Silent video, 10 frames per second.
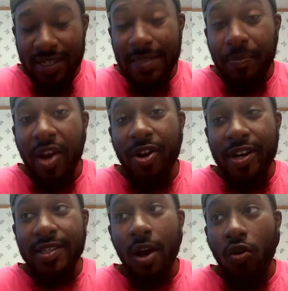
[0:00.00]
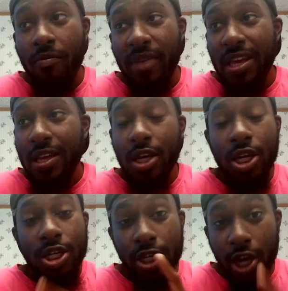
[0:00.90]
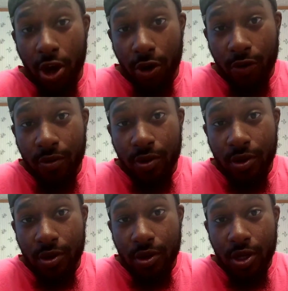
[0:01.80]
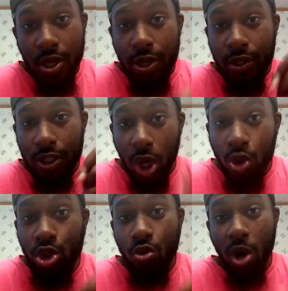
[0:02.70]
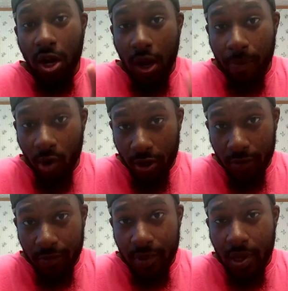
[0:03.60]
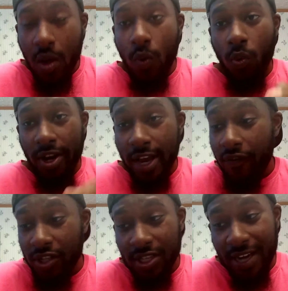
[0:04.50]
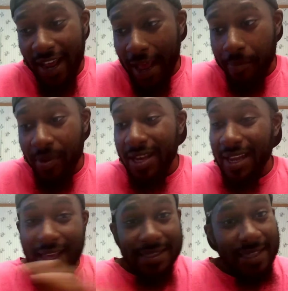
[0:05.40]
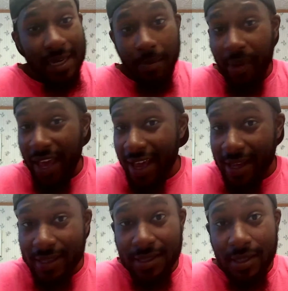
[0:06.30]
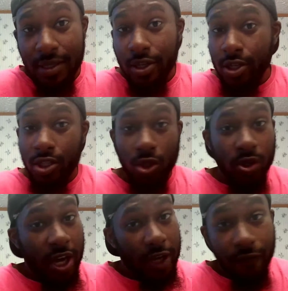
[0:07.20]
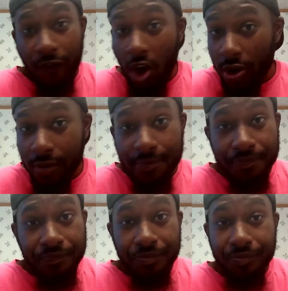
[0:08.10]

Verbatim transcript: the spirit told me, no, don't you run up on him. Whatever done happened, it's in the past. You done fought him.